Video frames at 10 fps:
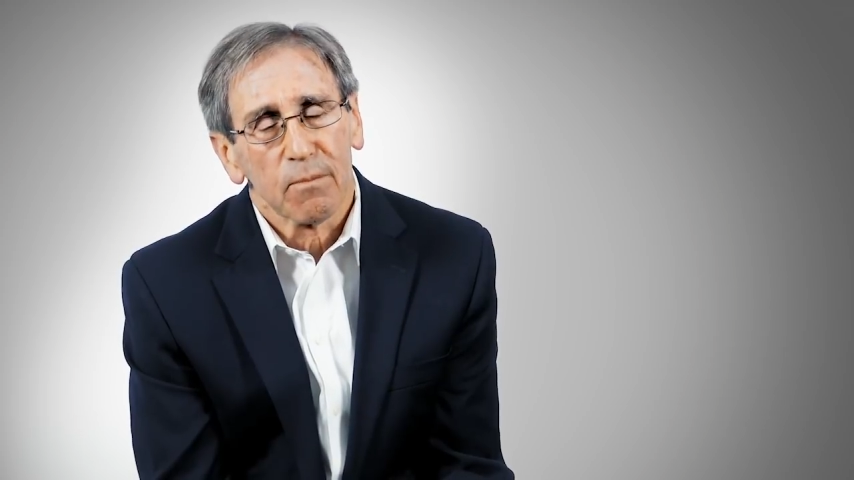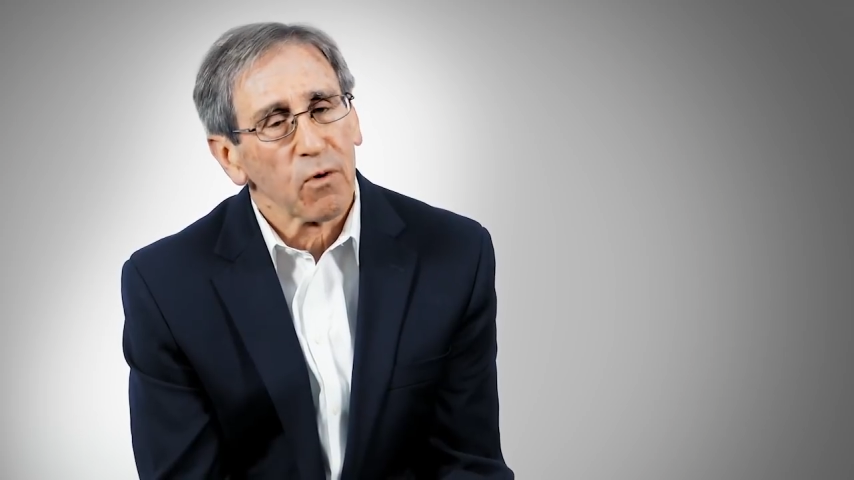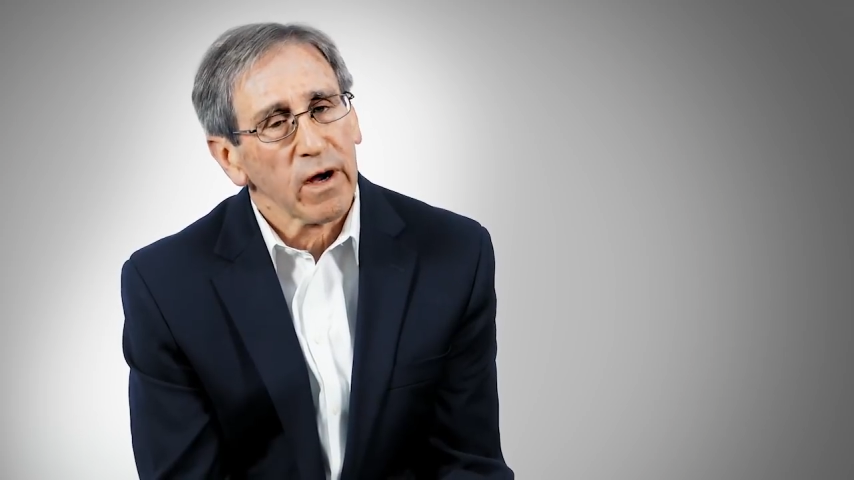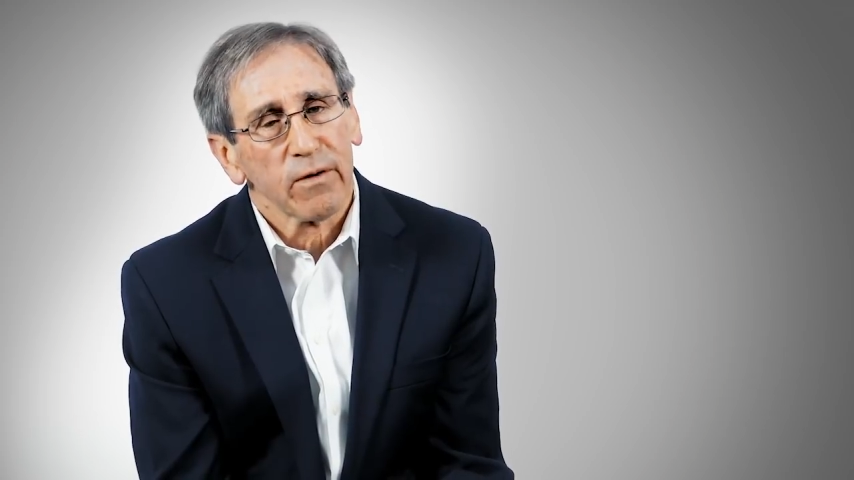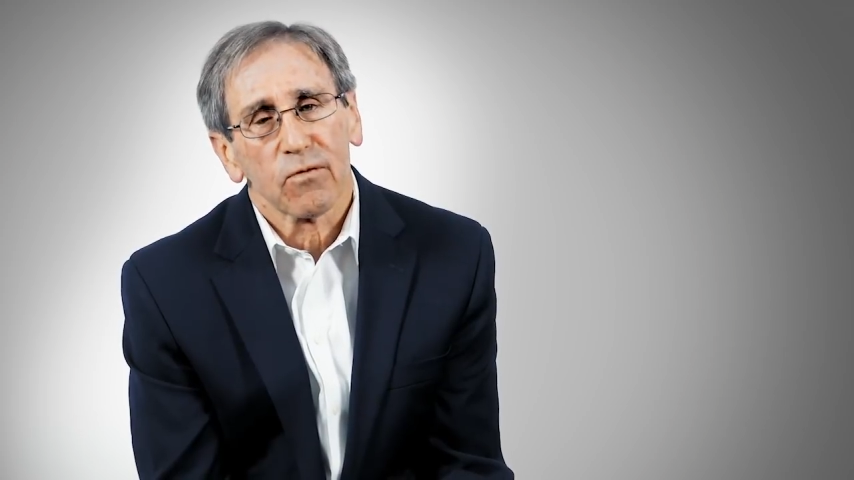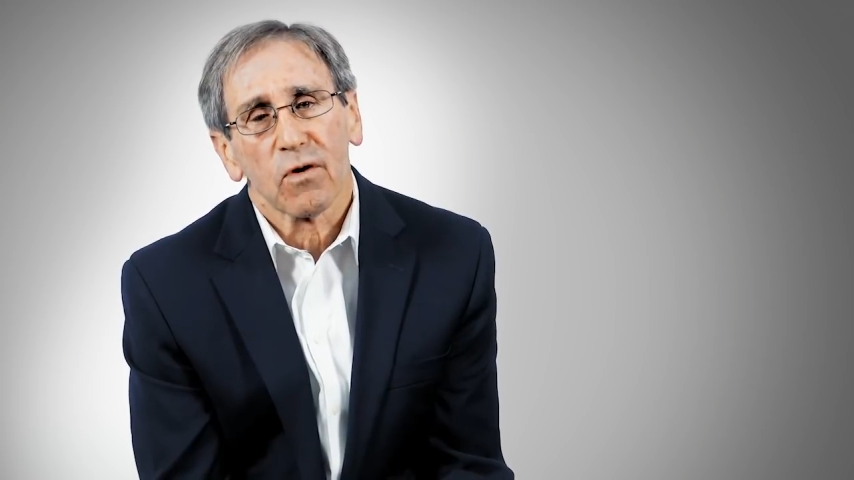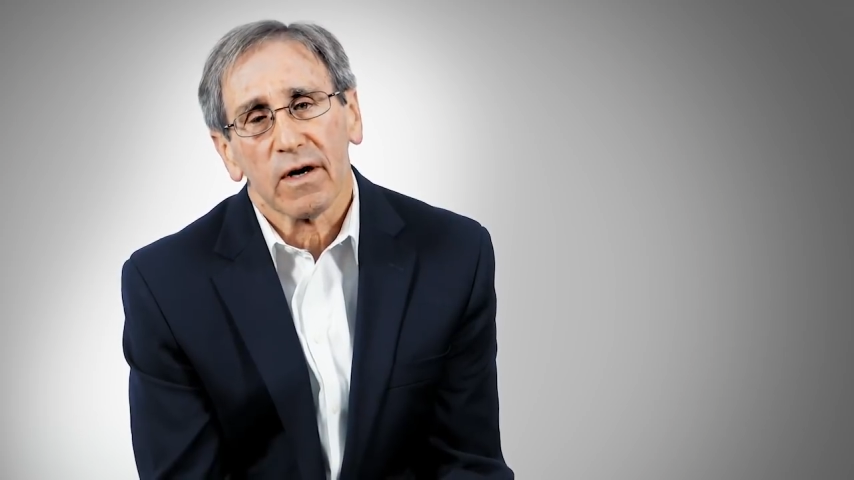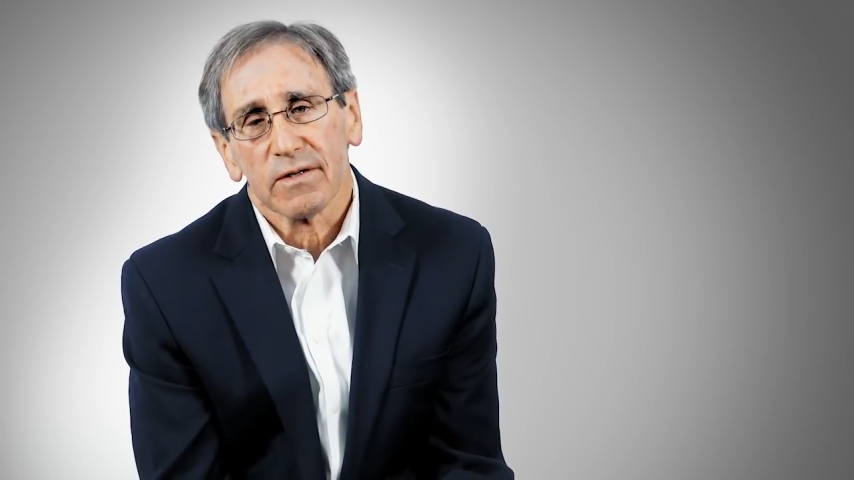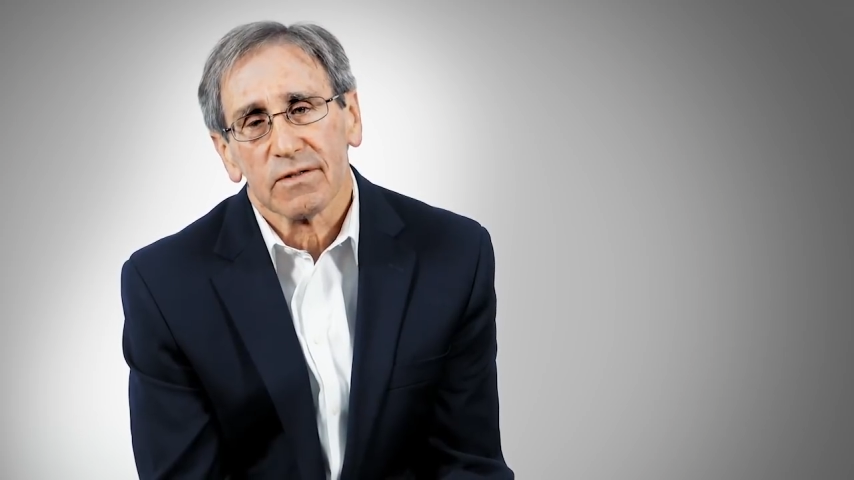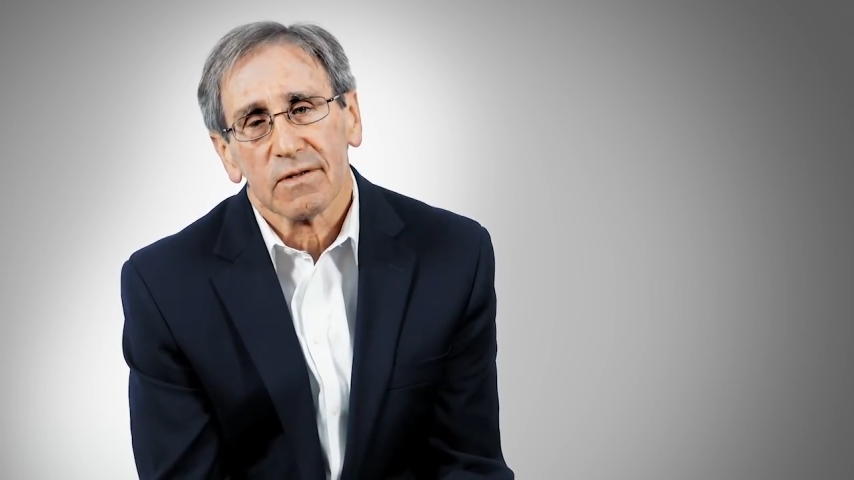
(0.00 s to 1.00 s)
bride of
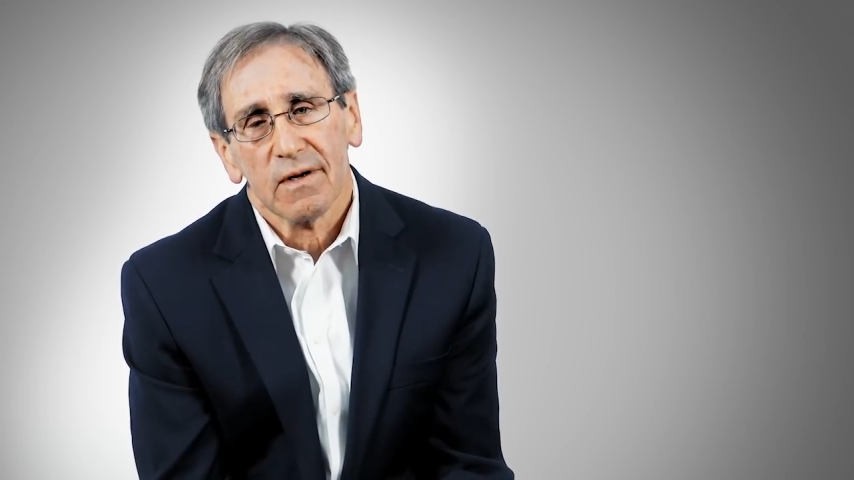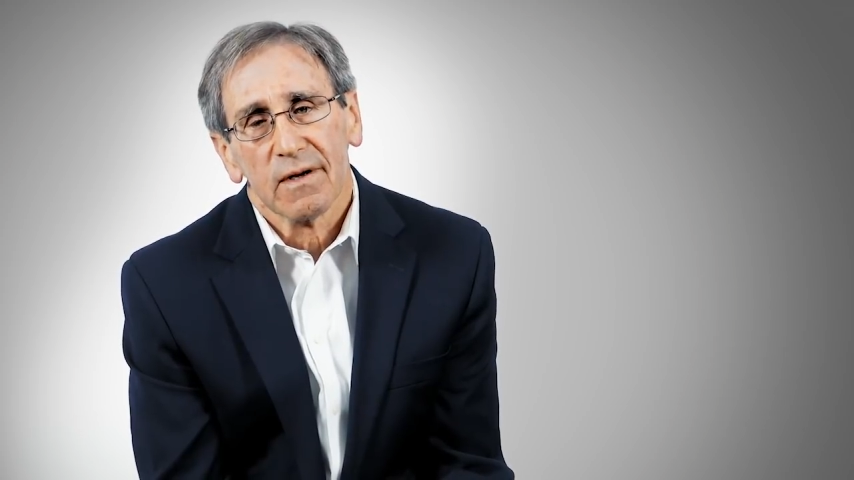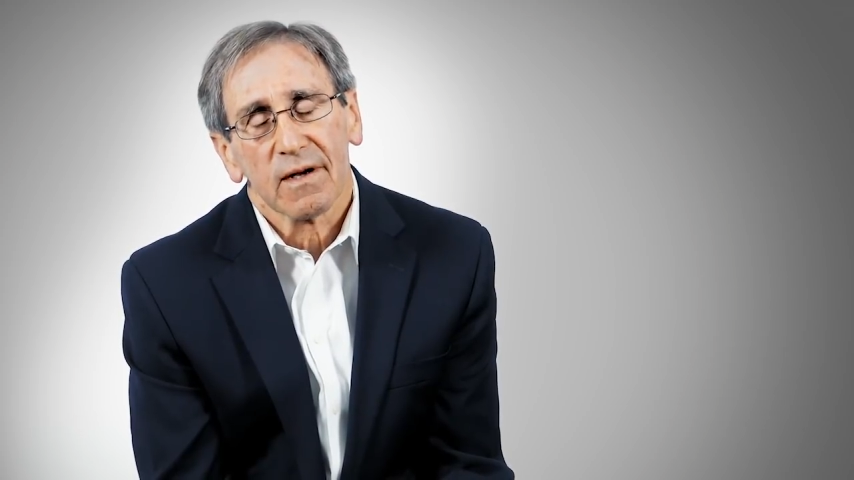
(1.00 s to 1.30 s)
Christ,